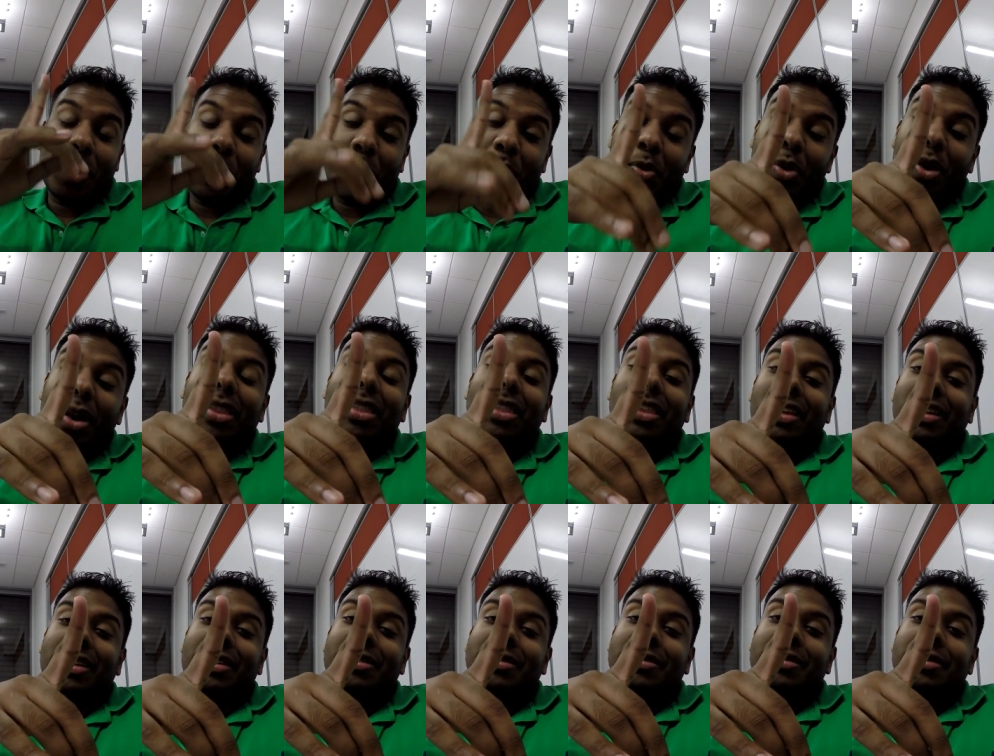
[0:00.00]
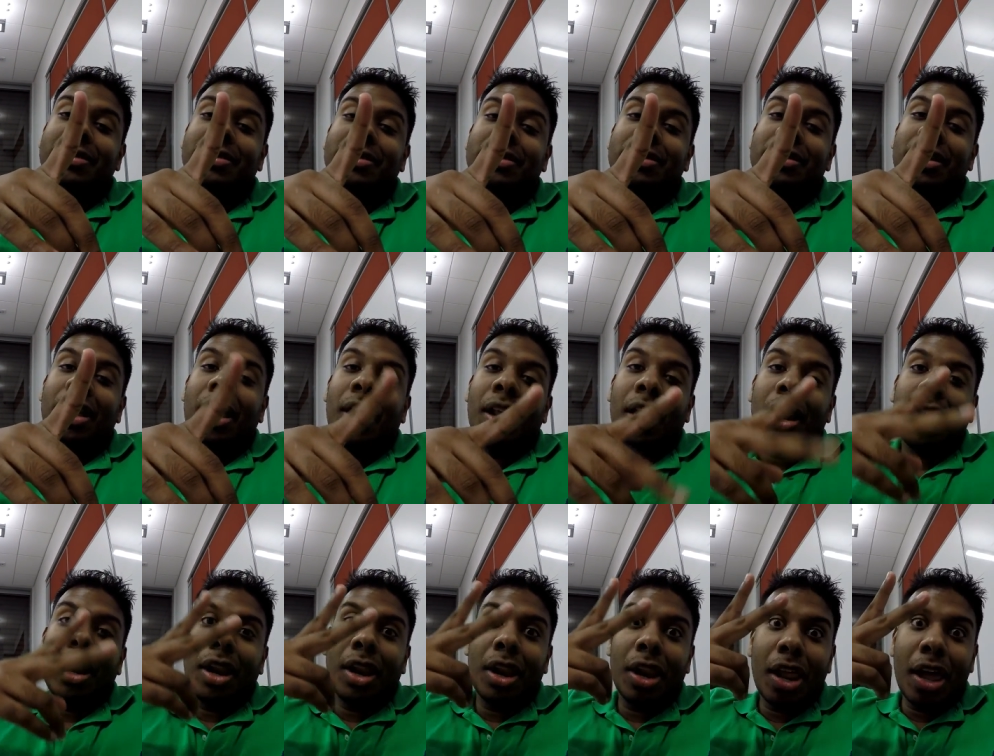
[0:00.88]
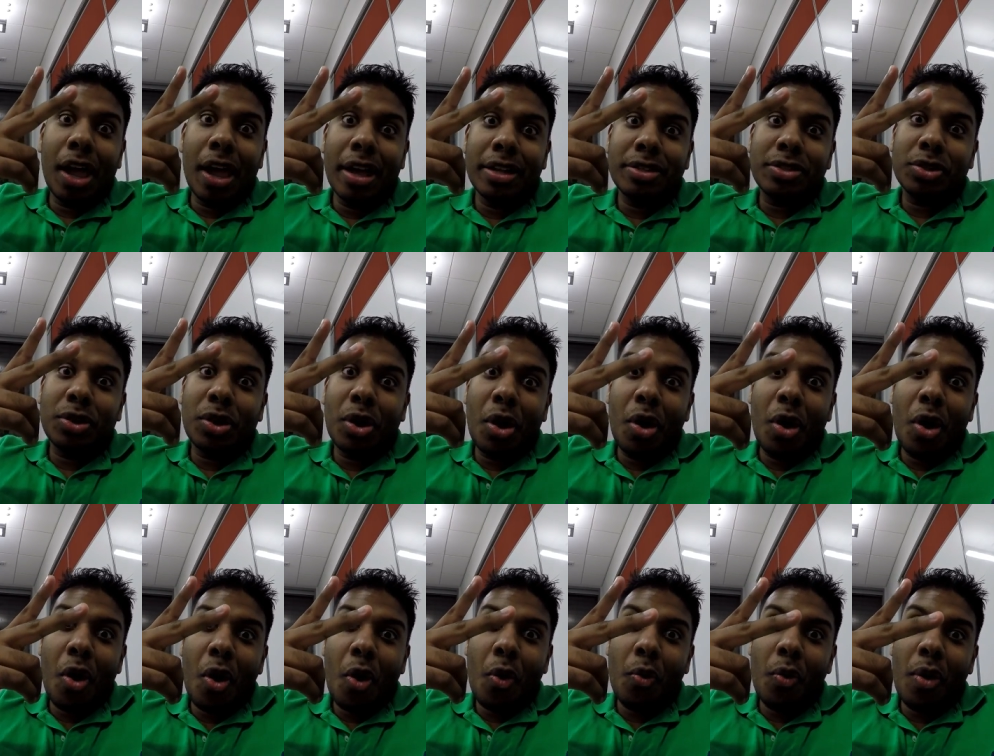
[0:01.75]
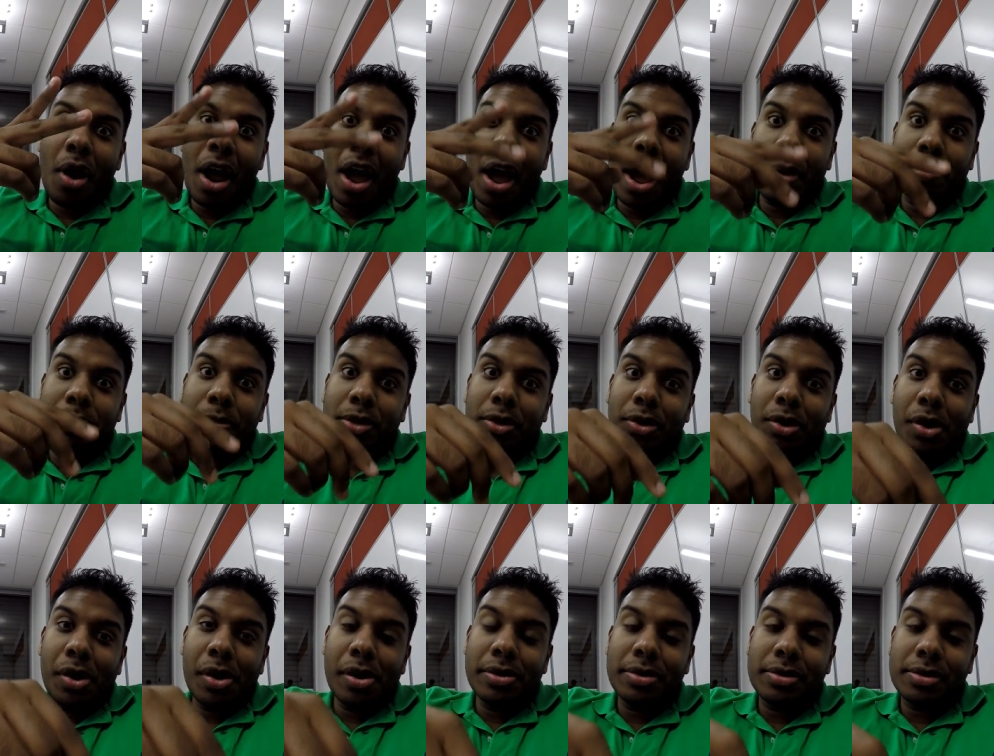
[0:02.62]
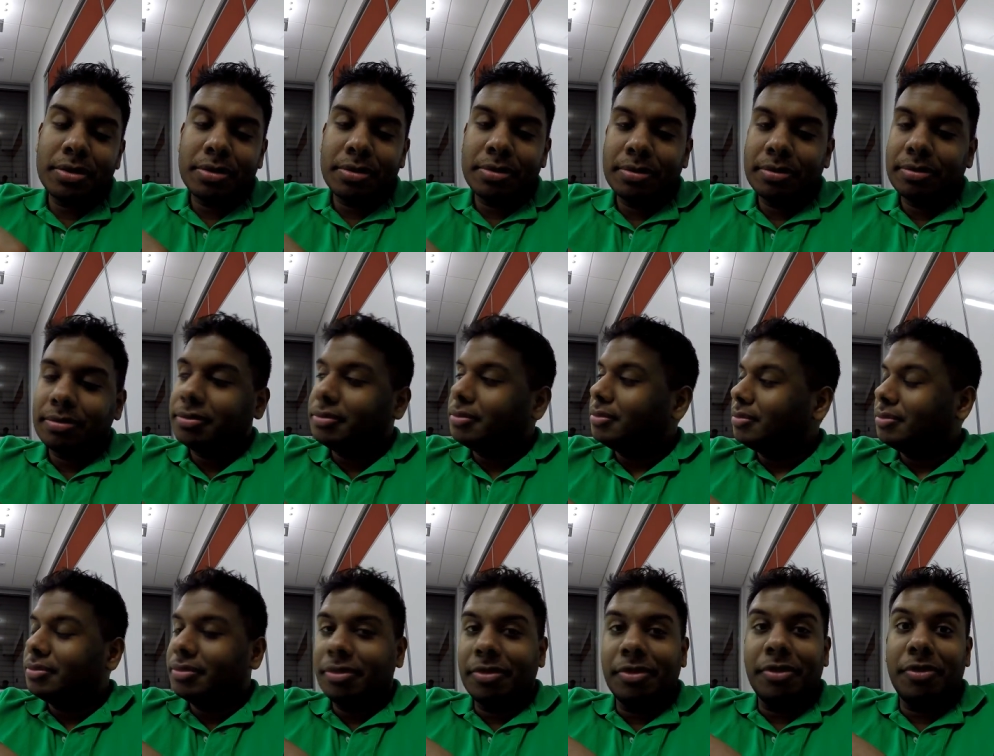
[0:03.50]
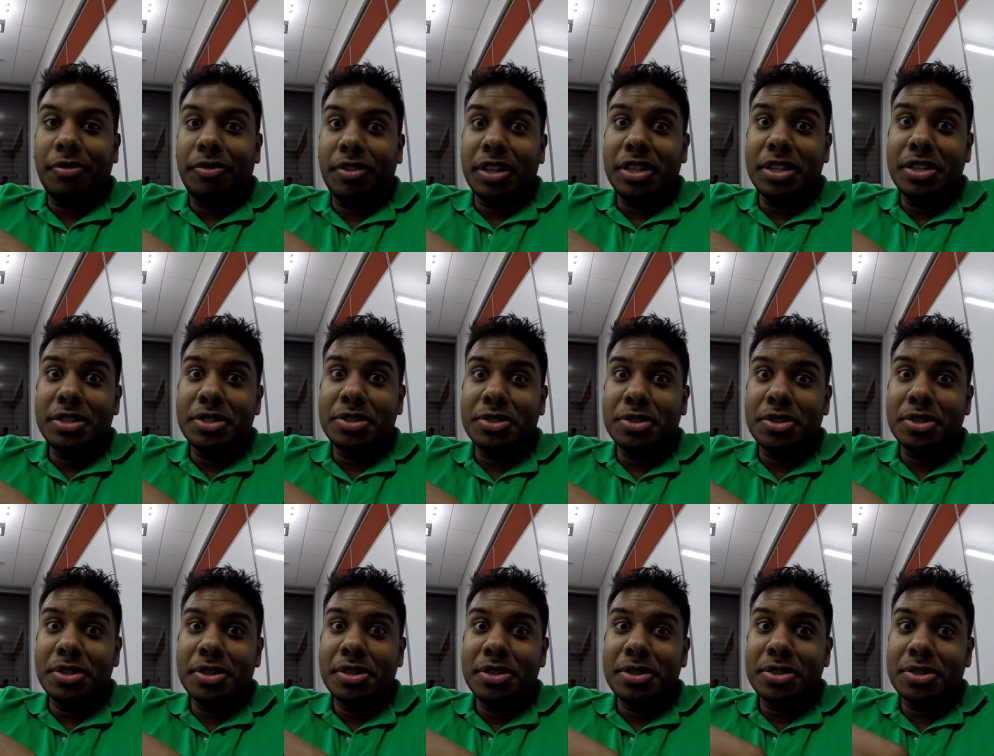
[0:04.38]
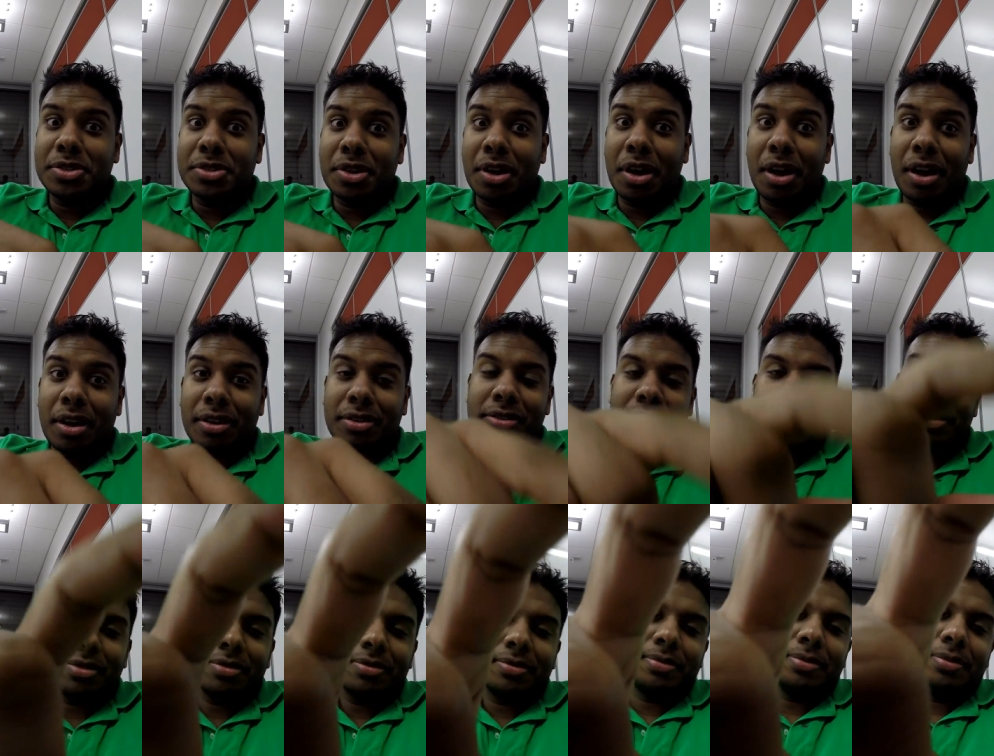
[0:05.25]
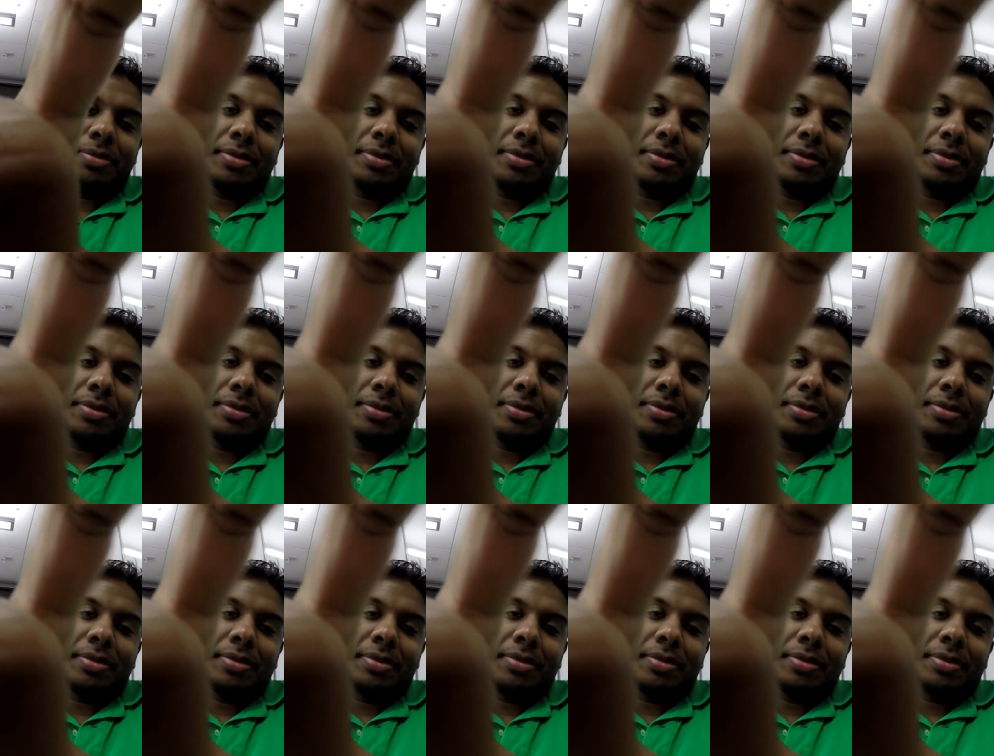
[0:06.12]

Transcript: one more thing let's go, Raptors. VC sucks.